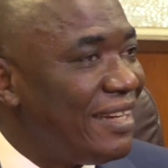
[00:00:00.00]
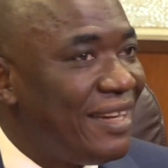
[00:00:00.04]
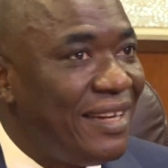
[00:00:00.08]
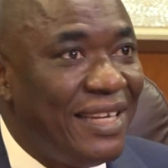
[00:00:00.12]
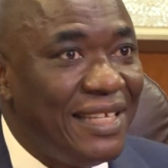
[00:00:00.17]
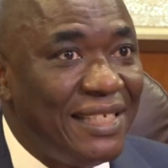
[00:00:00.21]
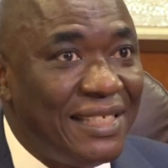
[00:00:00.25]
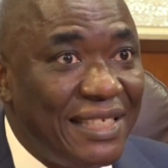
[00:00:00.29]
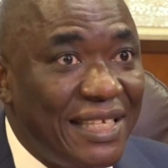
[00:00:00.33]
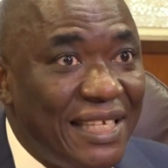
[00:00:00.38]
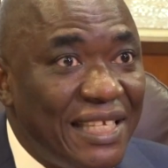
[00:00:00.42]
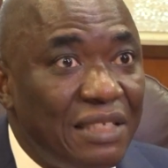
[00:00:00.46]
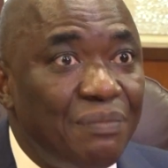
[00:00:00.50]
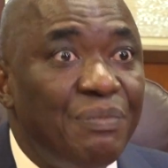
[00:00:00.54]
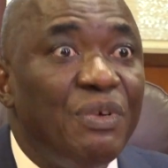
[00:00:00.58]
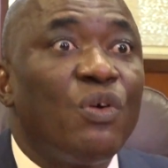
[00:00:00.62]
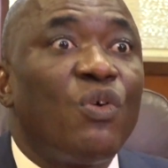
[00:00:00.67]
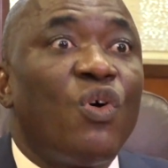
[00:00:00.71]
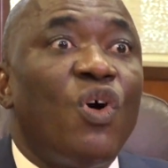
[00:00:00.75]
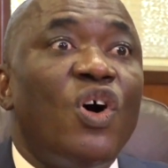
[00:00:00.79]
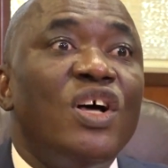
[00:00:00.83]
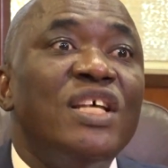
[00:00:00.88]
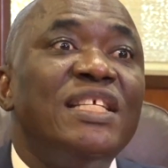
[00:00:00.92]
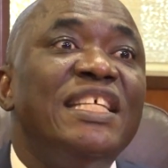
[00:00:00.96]
disease,
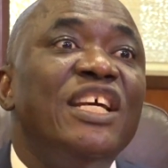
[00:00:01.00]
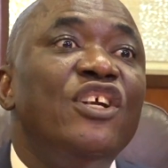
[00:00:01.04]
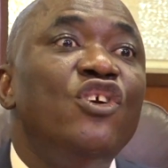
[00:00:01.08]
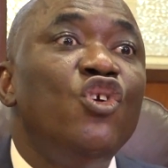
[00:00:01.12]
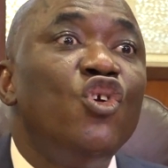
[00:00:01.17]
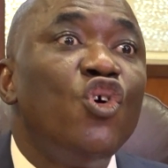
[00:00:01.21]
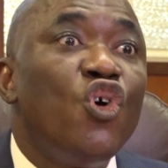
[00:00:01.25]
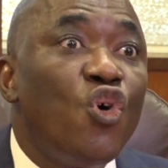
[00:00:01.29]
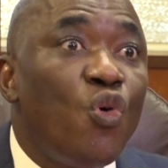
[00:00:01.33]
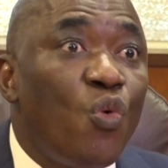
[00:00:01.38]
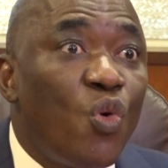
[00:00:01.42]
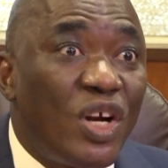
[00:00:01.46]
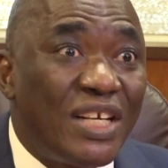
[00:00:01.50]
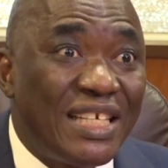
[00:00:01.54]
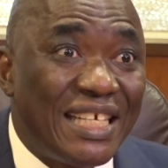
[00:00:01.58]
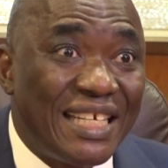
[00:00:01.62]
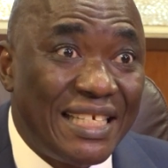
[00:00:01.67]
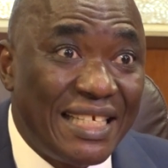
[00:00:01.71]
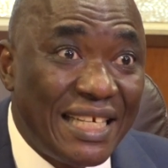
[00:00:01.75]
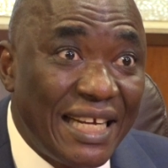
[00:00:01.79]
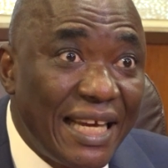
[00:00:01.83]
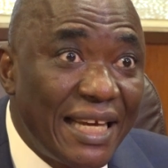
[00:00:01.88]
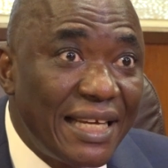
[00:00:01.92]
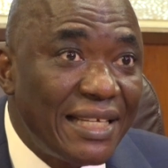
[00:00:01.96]
because they know what
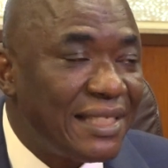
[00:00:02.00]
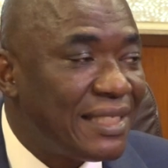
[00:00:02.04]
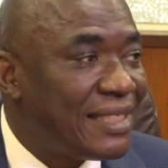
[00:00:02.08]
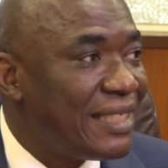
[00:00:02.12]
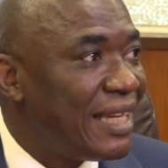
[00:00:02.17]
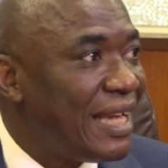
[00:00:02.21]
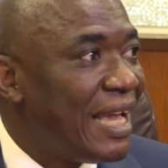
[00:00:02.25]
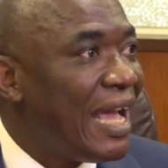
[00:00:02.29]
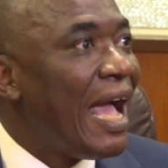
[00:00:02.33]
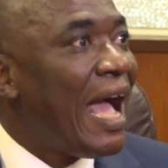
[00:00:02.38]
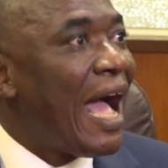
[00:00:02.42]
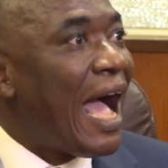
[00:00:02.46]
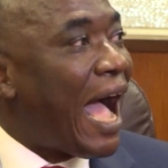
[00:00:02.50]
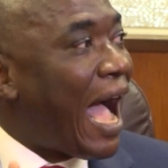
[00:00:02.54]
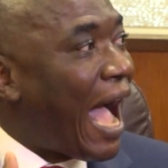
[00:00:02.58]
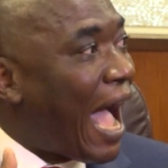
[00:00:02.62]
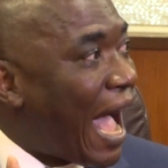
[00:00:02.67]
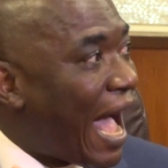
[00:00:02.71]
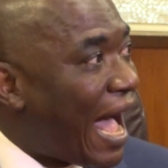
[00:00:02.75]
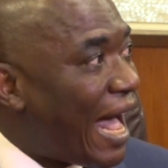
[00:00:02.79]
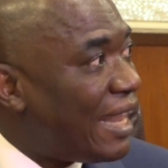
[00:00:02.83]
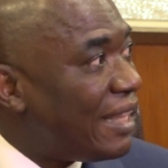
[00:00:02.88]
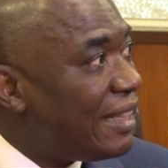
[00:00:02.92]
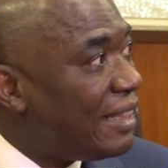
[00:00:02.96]
it is,
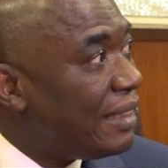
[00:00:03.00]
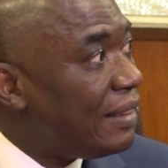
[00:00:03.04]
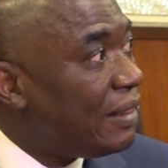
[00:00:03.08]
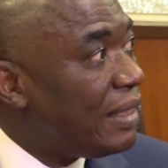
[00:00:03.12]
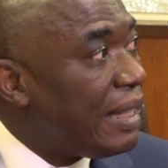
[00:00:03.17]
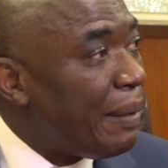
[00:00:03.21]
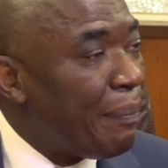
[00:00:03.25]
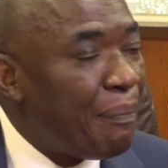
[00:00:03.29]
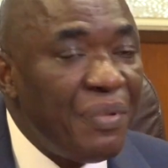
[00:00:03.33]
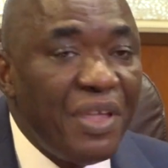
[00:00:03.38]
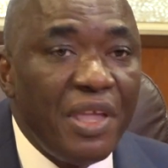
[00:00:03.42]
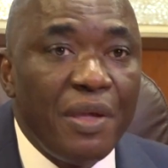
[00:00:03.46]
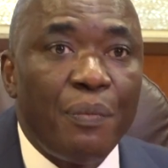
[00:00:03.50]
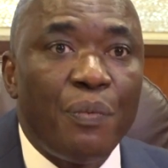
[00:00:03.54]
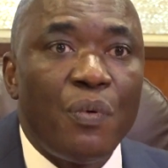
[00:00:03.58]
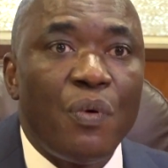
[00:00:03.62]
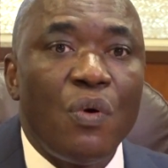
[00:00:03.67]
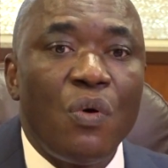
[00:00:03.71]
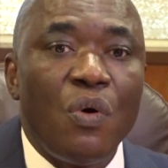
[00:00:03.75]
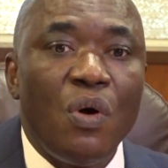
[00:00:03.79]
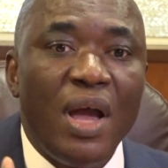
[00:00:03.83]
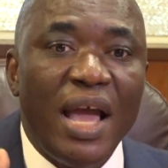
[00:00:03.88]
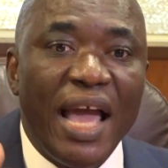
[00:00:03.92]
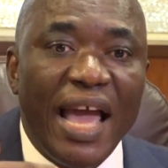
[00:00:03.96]
are the
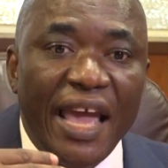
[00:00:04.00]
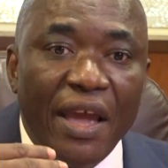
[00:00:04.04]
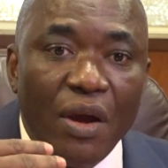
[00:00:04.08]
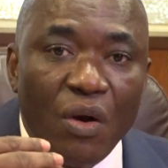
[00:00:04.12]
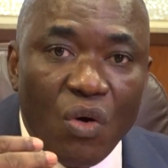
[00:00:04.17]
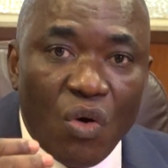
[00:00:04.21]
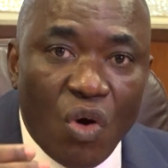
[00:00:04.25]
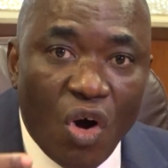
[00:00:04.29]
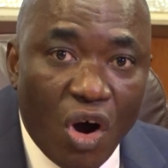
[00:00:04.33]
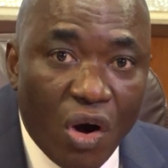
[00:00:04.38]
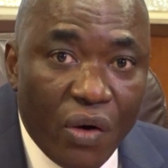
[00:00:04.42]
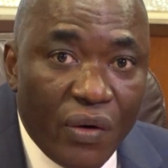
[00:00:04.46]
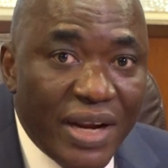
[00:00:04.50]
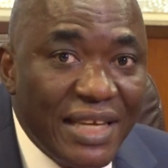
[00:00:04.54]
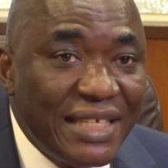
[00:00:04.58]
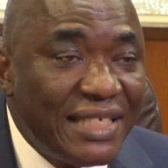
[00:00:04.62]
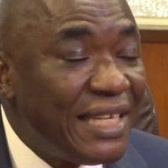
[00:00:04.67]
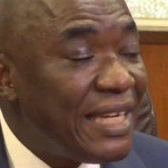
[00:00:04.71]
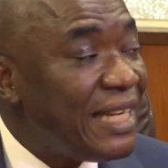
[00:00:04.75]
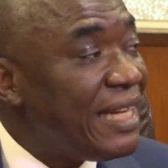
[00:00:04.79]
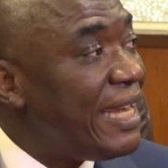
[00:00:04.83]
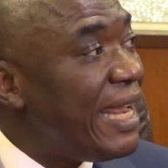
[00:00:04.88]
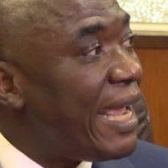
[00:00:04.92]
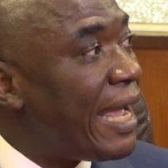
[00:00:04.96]
people
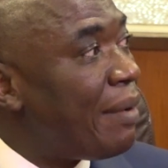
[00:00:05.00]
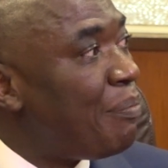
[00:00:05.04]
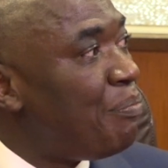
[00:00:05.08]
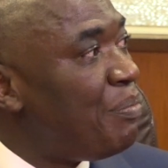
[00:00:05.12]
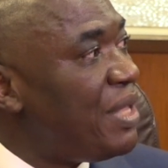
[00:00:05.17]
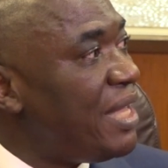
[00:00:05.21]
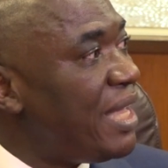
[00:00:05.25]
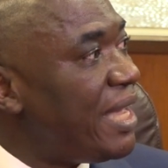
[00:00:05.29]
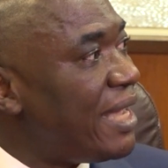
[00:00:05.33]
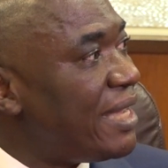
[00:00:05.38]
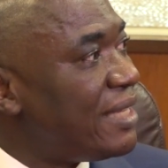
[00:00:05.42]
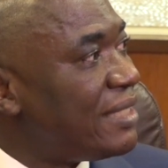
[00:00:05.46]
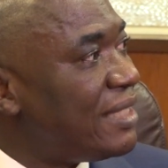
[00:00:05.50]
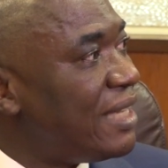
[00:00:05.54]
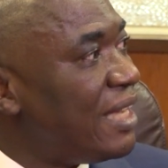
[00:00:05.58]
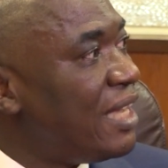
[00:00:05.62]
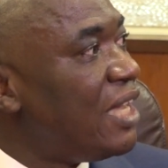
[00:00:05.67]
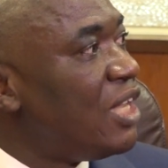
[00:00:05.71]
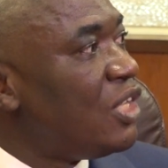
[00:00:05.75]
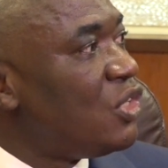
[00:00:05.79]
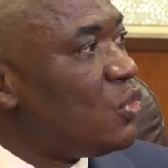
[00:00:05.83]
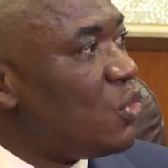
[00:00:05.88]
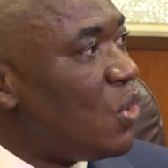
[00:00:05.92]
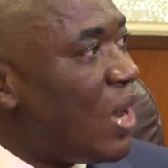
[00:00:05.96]
encouraging their peers
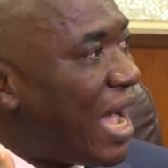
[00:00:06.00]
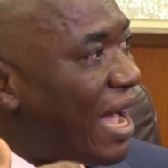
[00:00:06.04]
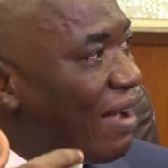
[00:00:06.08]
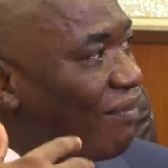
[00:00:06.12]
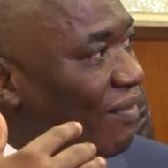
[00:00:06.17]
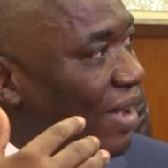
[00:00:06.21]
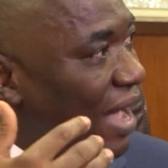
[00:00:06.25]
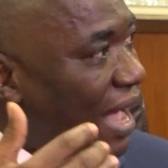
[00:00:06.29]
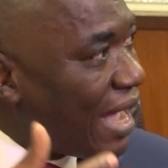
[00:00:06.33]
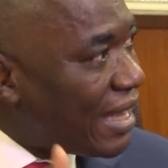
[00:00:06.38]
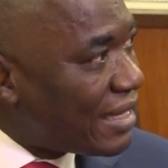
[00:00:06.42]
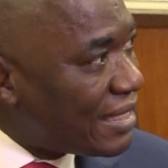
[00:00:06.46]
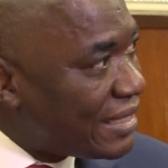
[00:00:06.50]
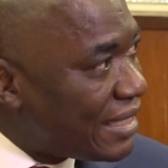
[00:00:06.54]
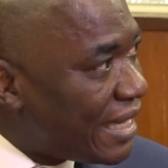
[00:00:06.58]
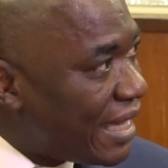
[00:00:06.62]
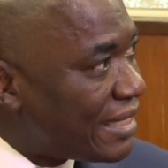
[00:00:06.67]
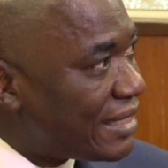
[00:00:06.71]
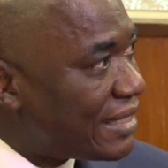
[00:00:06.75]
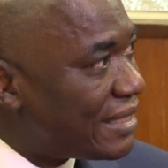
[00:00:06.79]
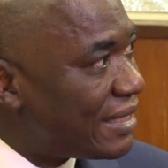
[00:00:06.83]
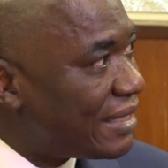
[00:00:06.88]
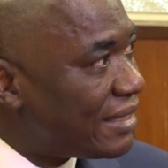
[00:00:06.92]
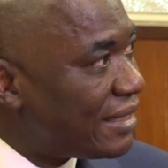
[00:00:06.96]
to have
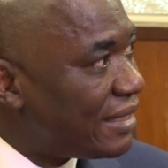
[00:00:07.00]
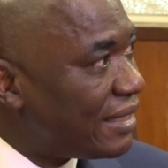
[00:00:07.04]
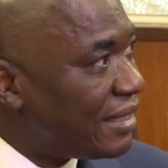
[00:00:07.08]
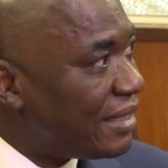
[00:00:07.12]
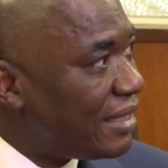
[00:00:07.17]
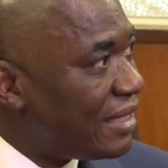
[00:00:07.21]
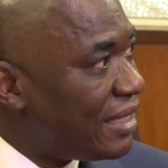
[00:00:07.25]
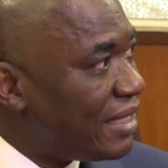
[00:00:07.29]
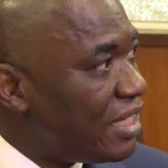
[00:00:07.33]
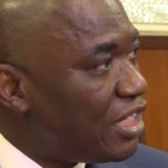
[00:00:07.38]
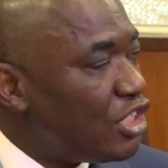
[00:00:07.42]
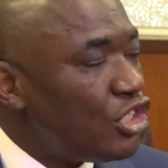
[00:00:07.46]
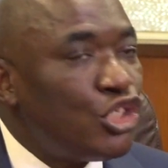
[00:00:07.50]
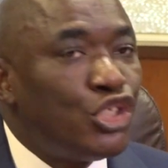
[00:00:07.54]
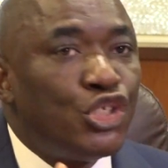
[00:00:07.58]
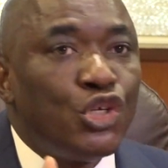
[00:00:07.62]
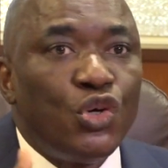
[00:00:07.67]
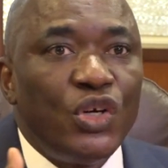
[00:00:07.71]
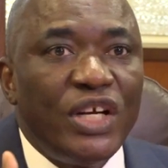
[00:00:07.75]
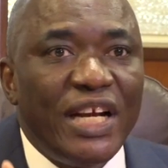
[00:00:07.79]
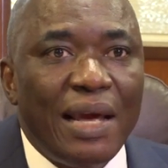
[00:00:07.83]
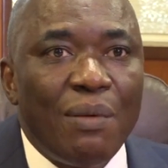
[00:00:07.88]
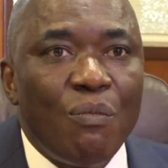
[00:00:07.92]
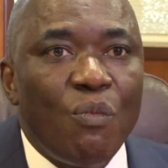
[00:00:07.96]
access,
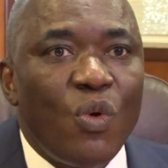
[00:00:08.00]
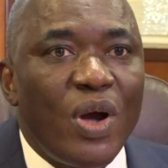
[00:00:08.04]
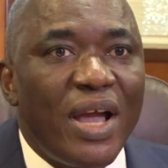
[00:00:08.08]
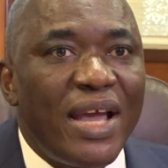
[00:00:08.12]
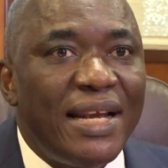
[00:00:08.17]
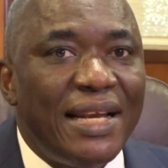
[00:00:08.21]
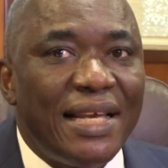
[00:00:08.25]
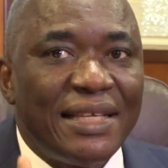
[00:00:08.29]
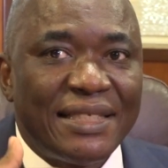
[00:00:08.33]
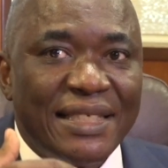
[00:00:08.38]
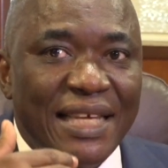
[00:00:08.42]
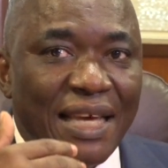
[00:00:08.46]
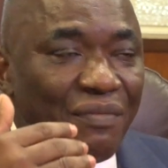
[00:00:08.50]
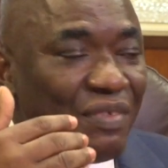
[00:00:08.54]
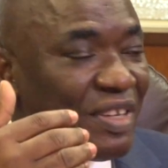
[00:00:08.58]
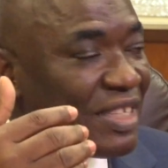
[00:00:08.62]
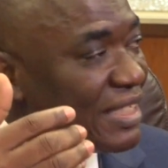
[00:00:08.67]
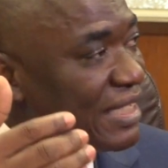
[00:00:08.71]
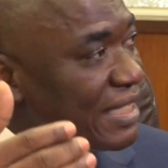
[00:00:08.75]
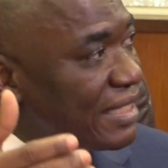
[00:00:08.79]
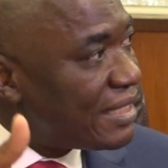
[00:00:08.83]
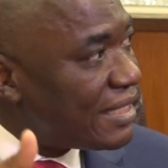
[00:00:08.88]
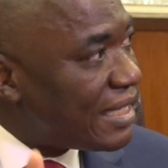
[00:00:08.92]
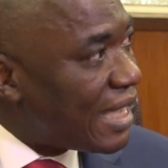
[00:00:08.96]
show them where the
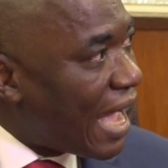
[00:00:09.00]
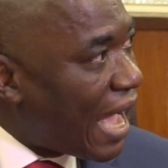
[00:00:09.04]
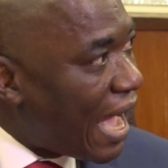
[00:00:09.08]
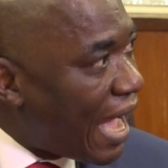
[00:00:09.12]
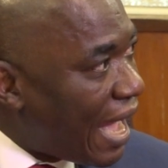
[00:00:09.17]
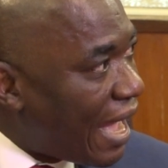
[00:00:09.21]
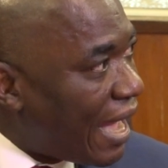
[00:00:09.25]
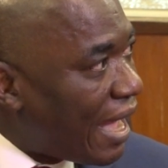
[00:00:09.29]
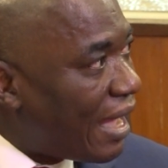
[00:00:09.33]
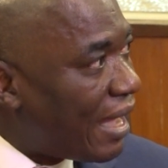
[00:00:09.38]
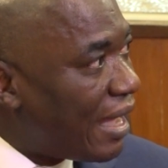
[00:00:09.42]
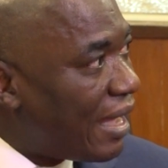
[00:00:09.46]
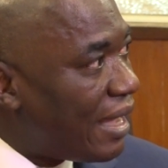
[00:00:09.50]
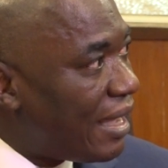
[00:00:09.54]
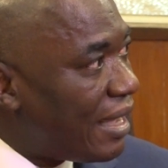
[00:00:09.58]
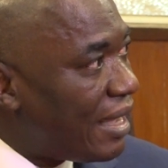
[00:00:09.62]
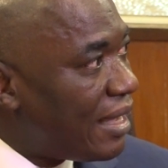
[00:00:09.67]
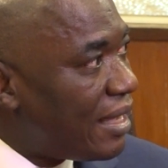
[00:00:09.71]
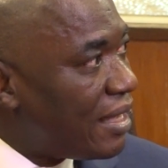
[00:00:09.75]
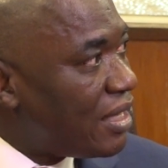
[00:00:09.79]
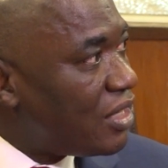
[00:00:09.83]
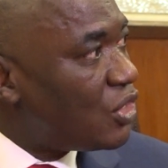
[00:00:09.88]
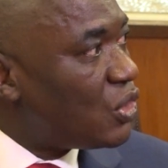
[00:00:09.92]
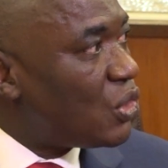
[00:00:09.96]
services are.
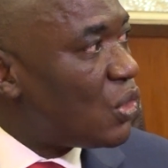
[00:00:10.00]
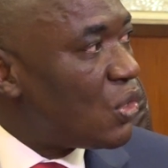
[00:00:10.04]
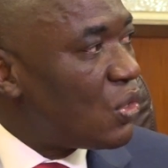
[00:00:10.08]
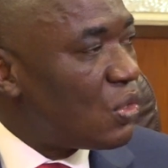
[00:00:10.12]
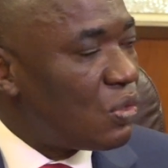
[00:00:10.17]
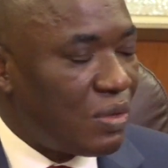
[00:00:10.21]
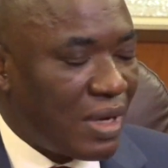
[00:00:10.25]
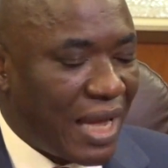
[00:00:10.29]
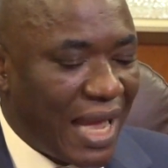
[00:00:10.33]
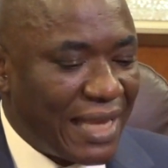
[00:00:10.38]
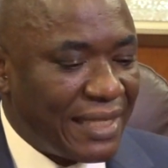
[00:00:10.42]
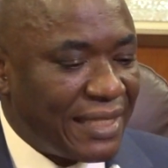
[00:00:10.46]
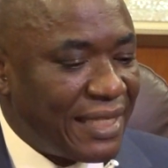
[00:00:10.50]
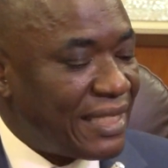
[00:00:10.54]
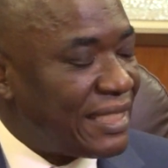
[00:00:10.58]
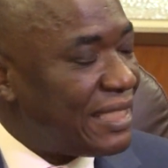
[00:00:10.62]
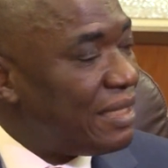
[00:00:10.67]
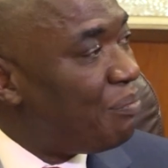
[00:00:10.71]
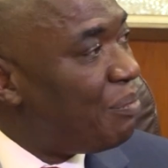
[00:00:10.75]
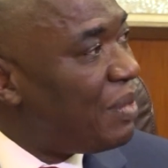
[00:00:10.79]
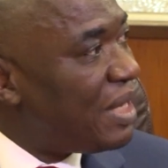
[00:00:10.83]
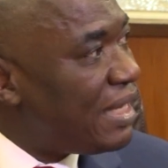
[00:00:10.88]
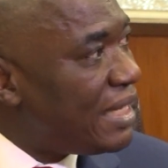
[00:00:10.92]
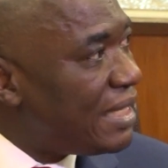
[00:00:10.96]
So
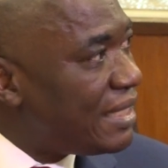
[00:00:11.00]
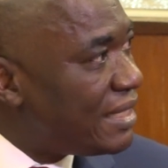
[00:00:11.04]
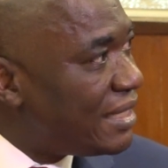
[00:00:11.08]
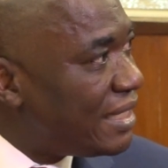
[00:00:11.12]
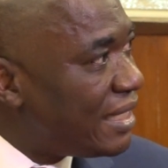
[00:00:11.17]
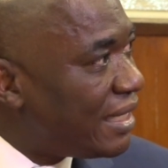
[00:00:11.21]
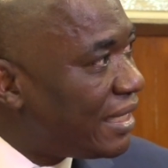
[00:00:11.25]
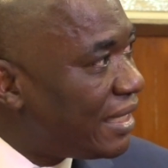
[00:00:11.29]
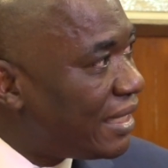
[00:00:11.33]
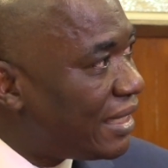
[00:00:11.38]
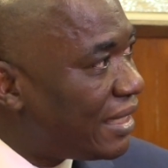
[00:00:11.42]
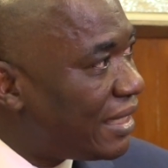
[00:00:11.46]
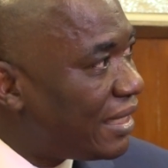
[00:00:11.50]
accessibility,